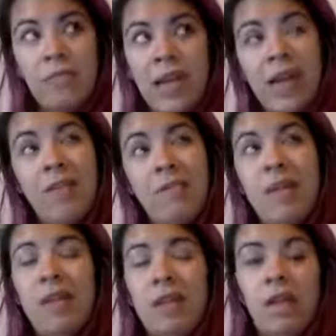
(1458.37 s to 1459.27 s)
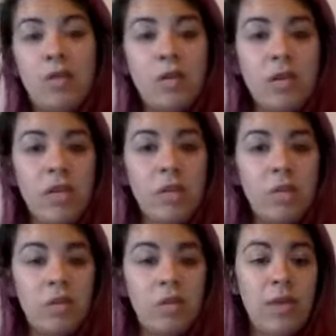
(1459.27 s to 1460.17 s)
that I've been like rotating
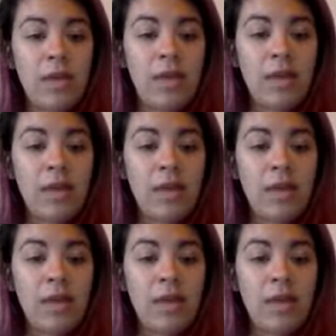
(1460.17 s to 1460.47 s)
between